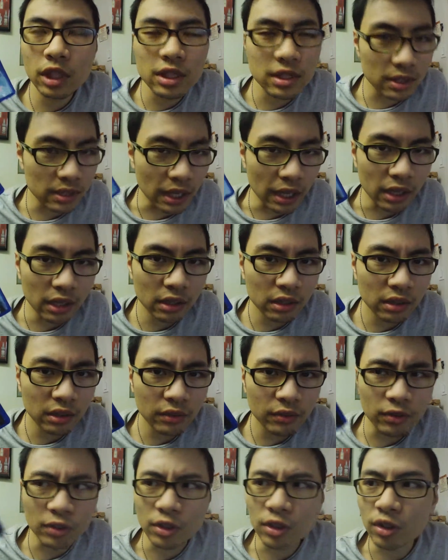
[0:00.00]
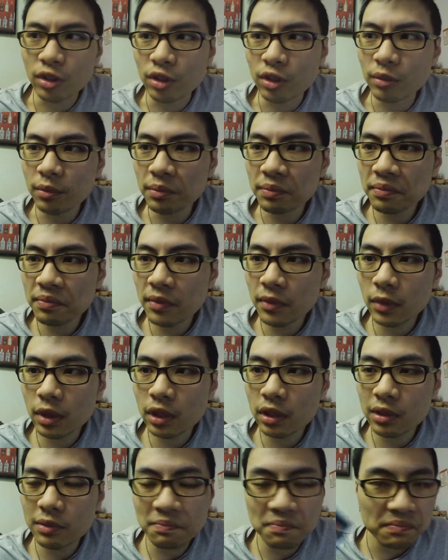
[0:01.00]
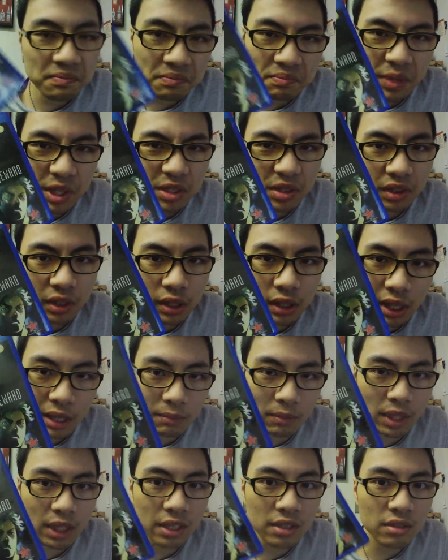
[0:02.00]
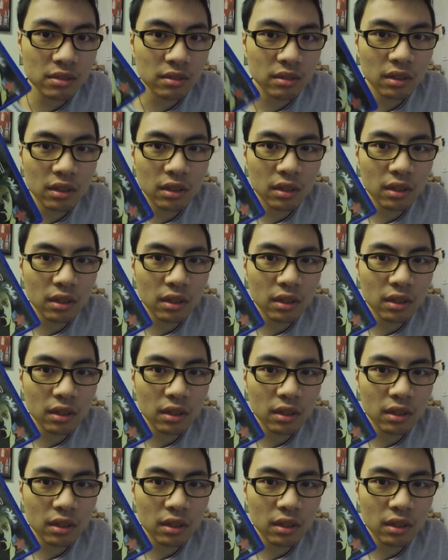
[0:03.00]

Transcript: sale for basically $10.